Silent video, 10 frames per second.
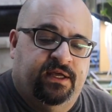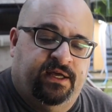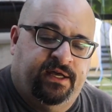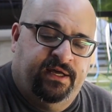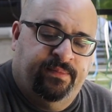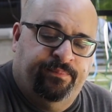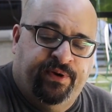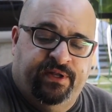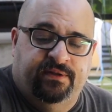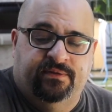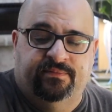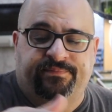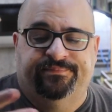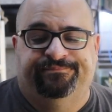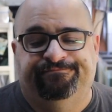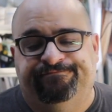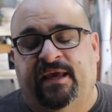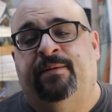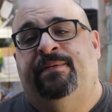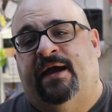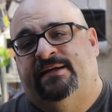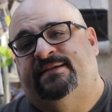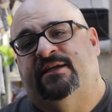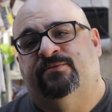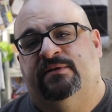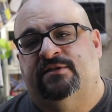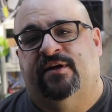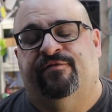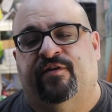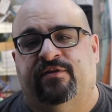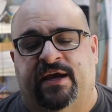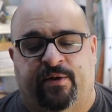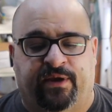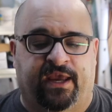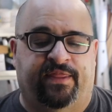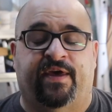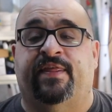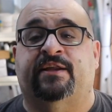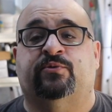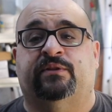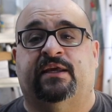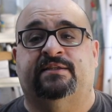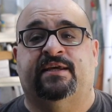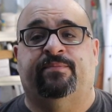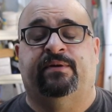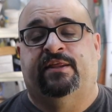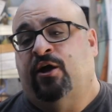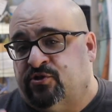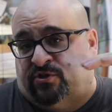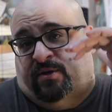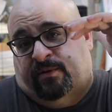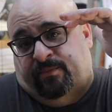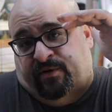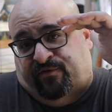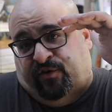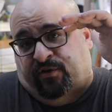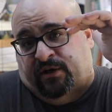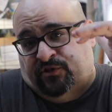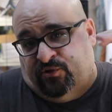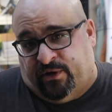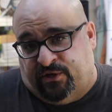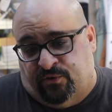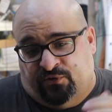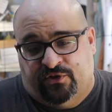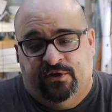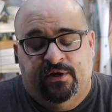Um, but API sends me stuff every now and again, and that's what they sent me. They also sent me the big Furan 2 I use.